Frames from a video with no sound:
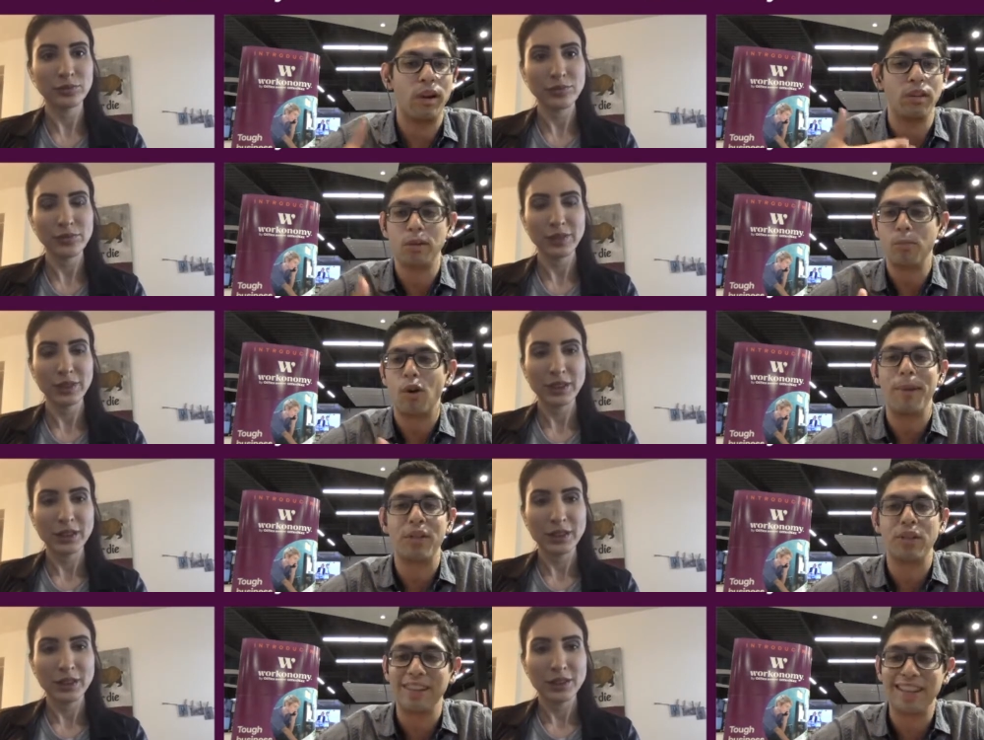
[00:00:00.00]
Speaker 1: to learn more
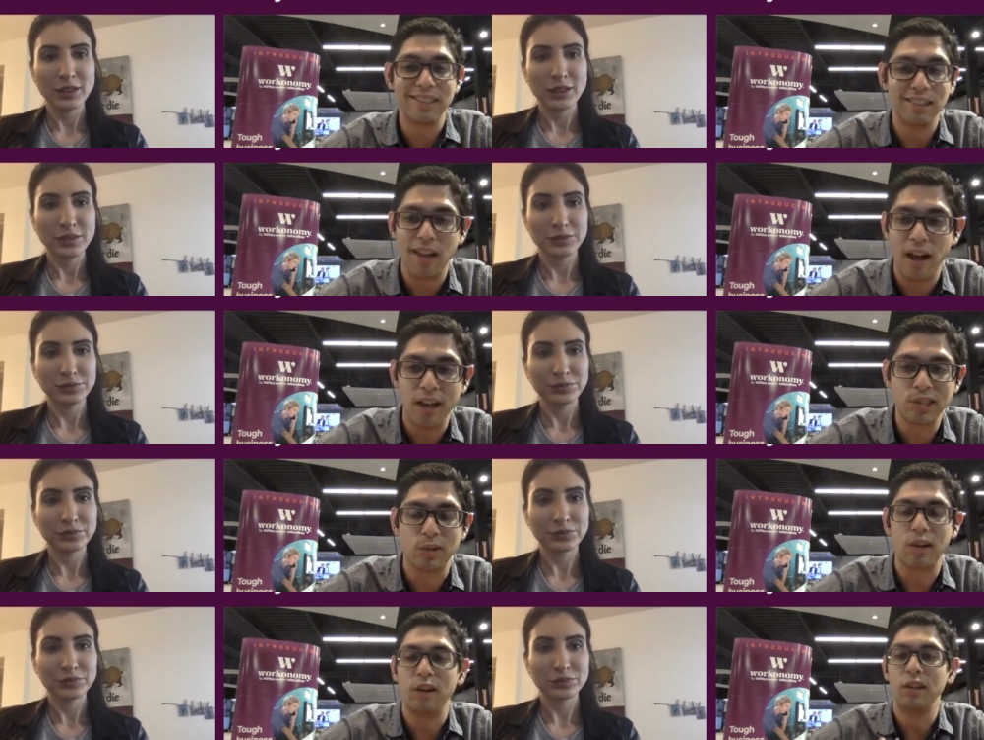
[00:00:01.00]
about the LinkedIn laws
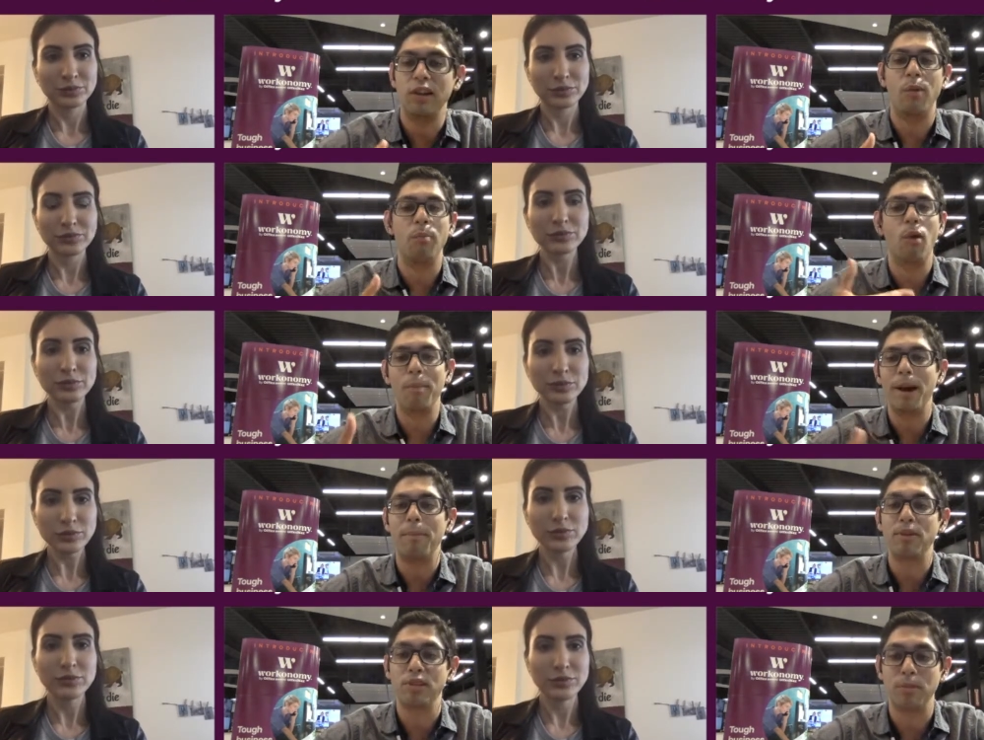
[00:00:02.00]
or, you know, more
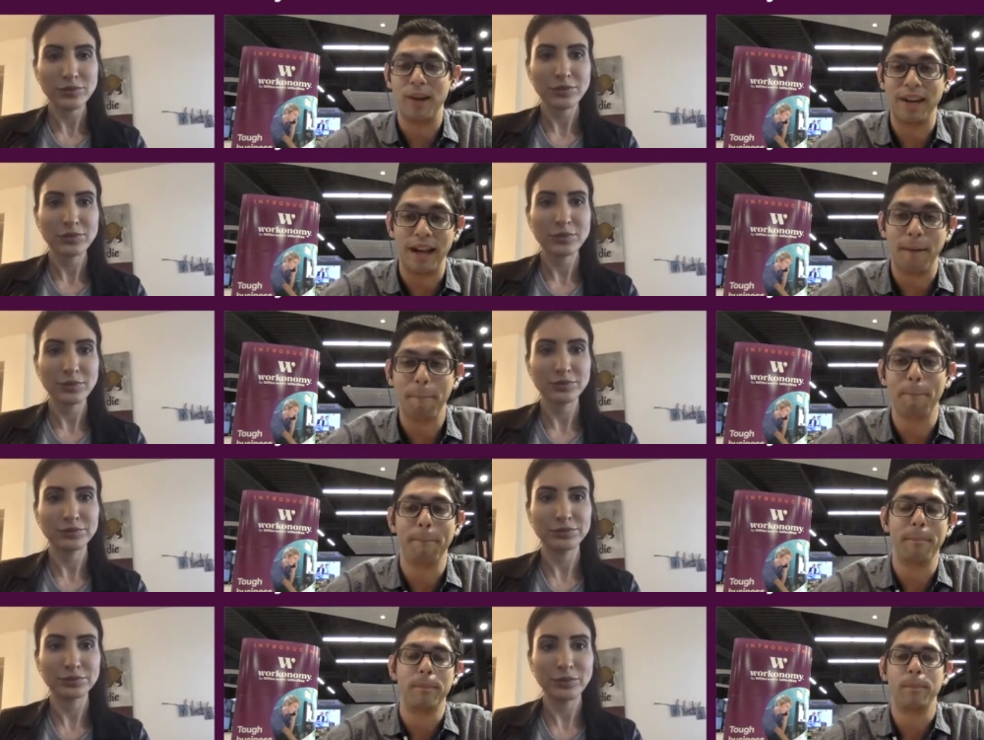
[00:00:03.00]
about personal branding?
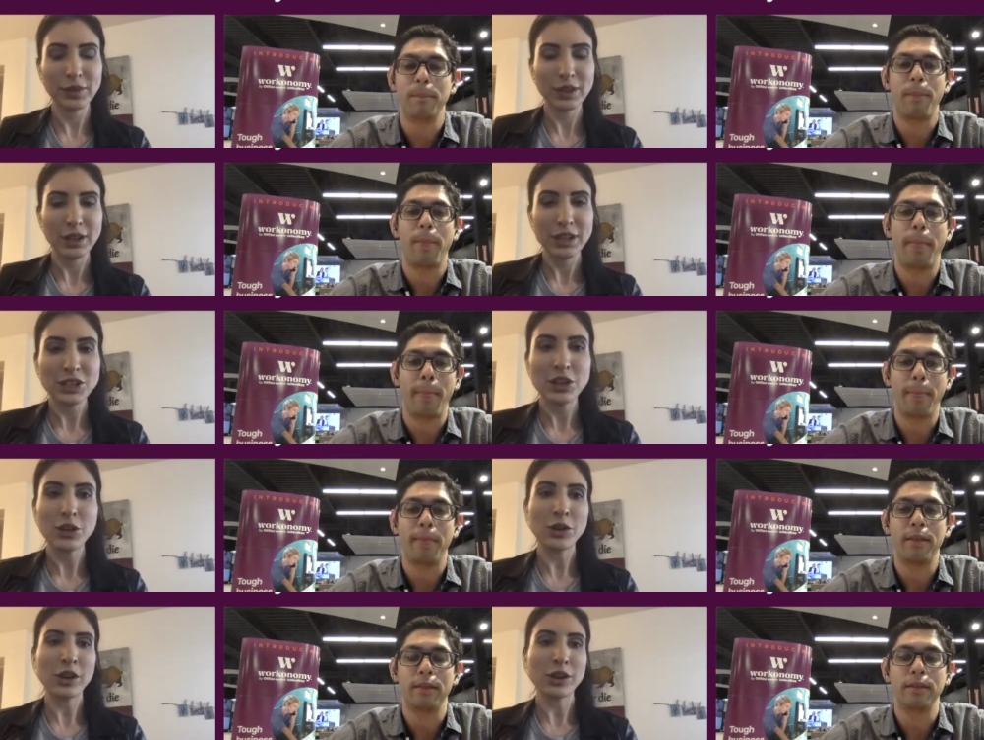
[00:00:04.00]

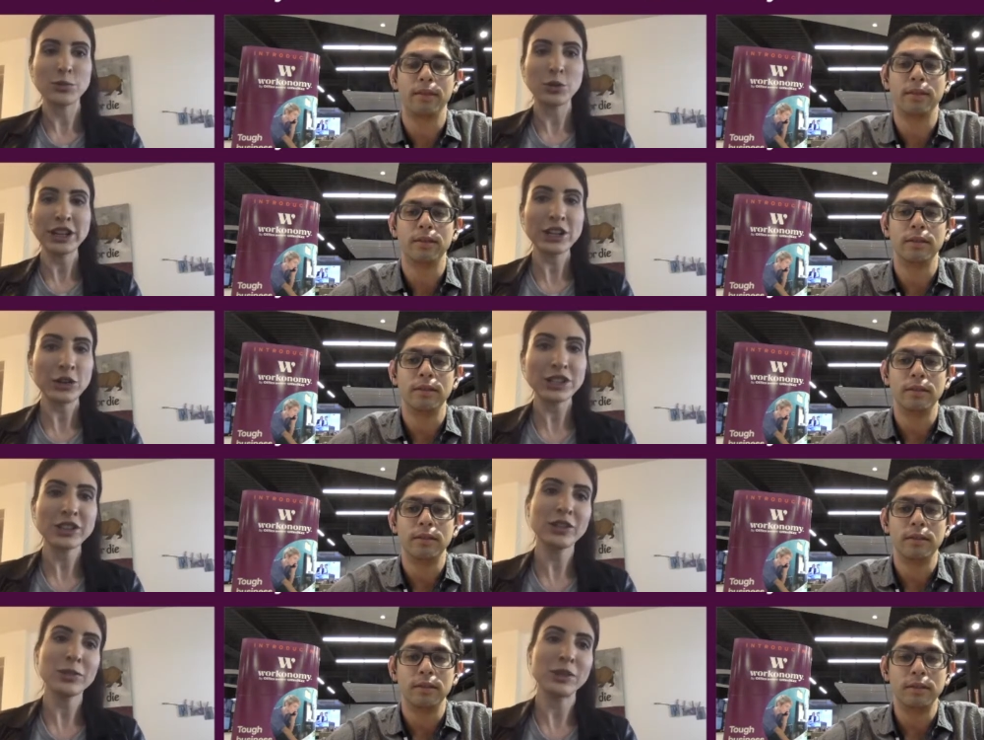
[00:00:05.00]
Speaker 2: So Brittany
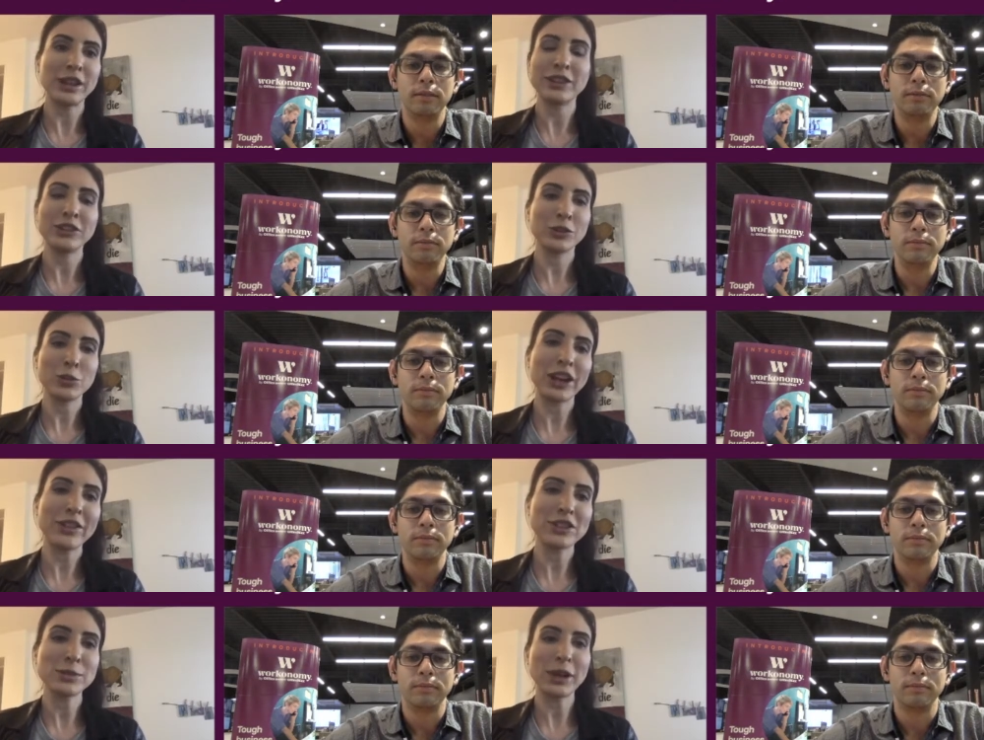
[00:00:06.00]
Krystle, and you probably
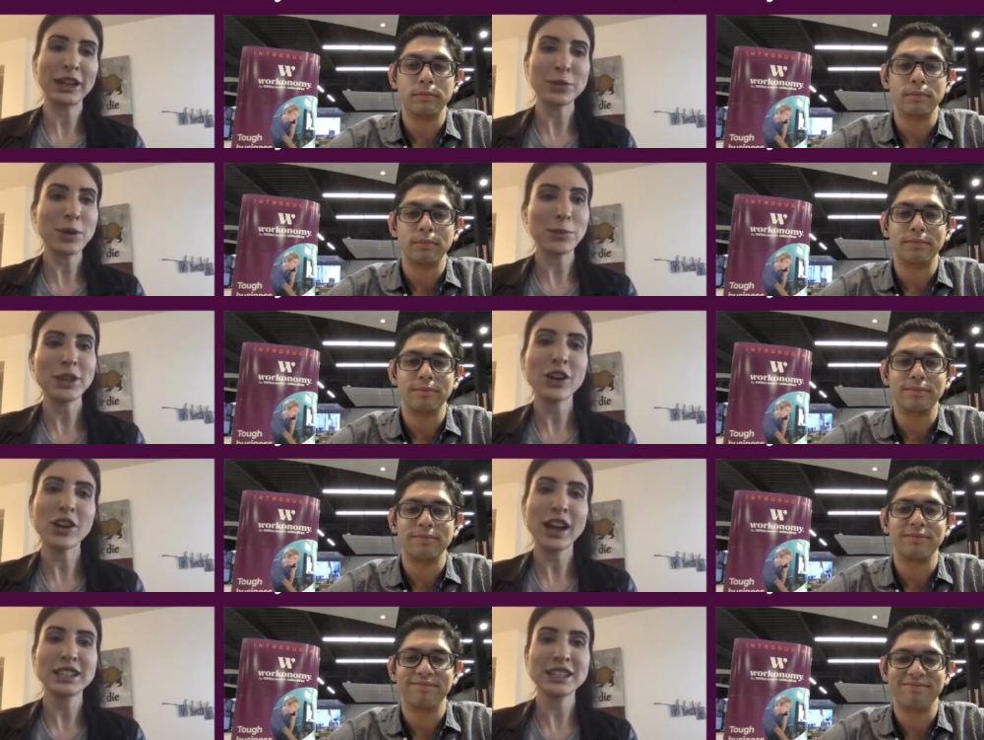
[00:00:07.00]
have the spelling, but B R
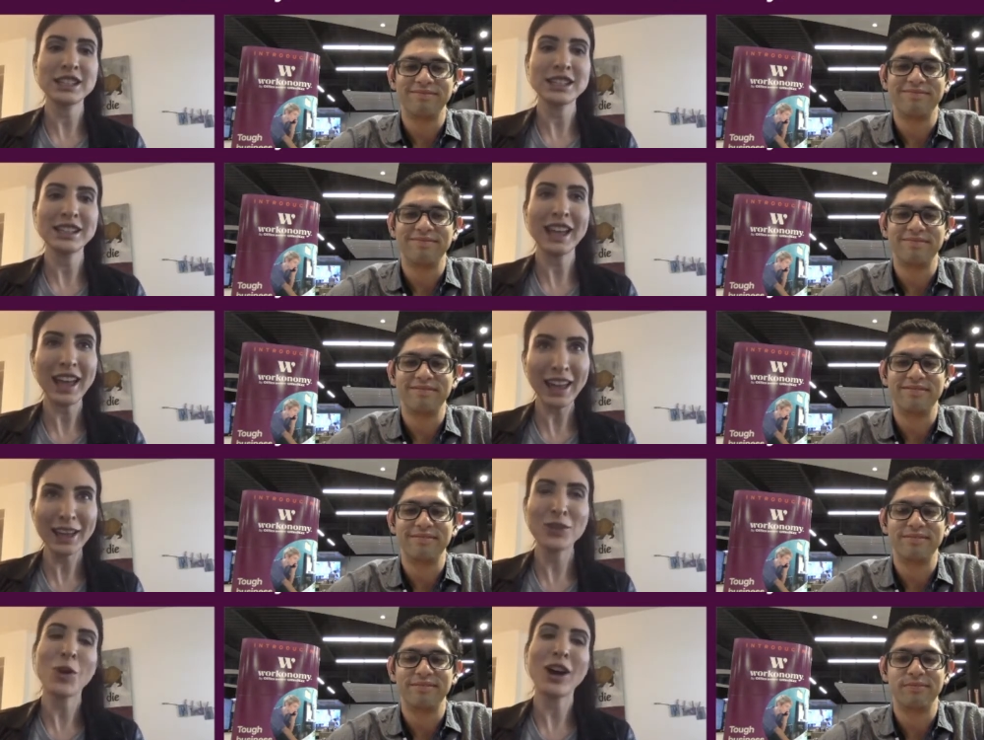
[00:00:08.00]
I T T A
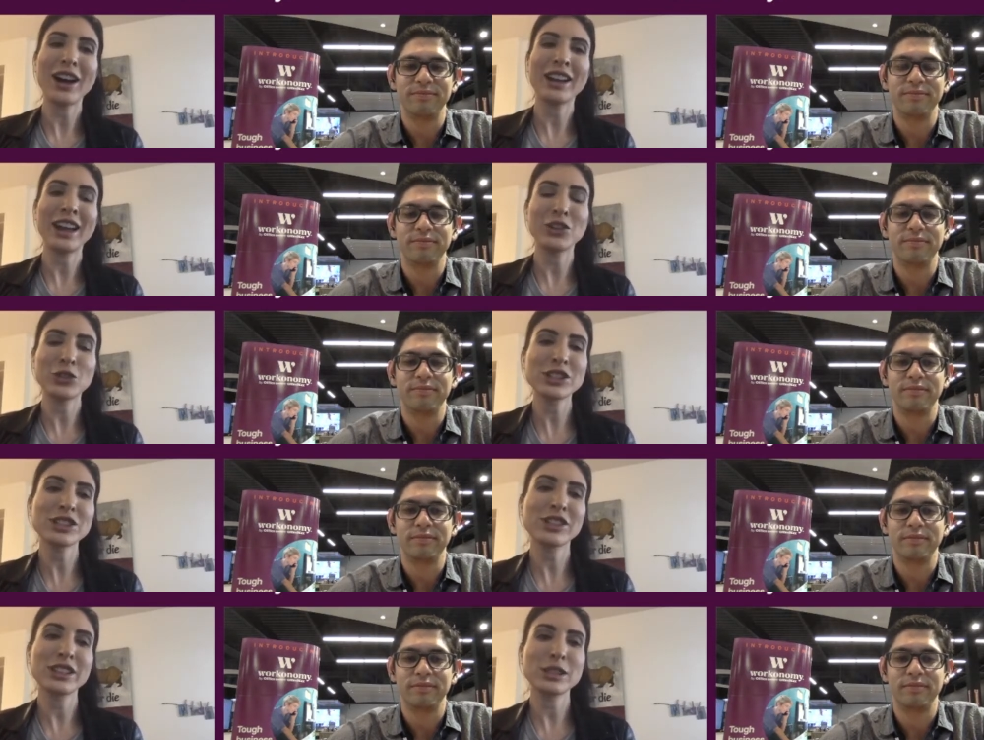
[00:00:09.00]
N Y, and
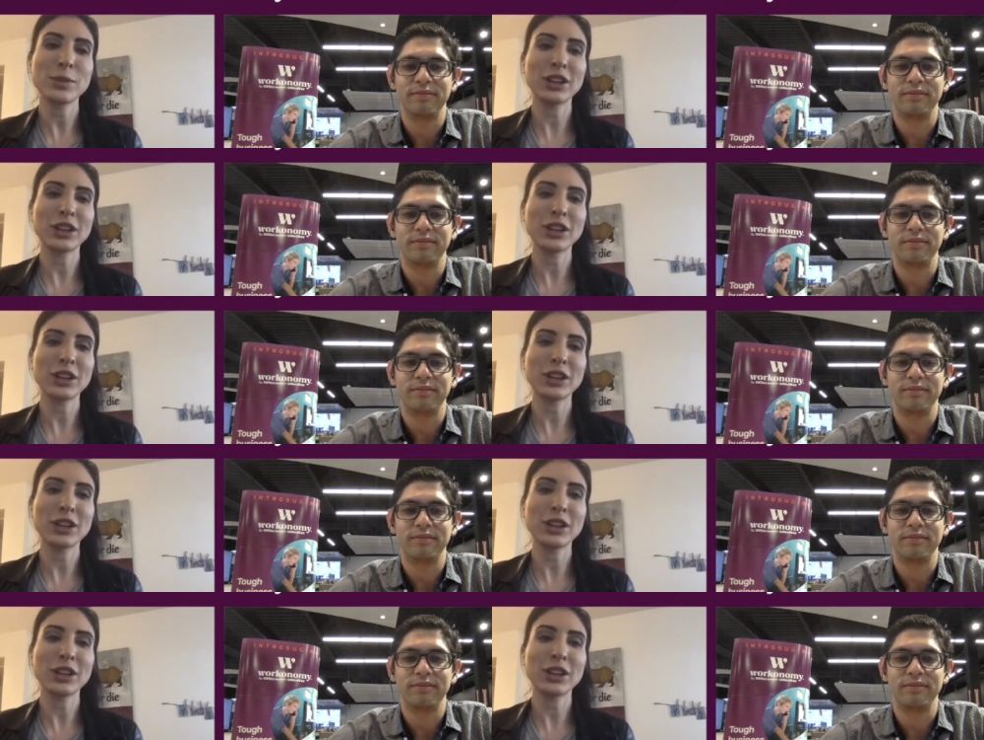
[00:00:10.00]
Crystal is spelled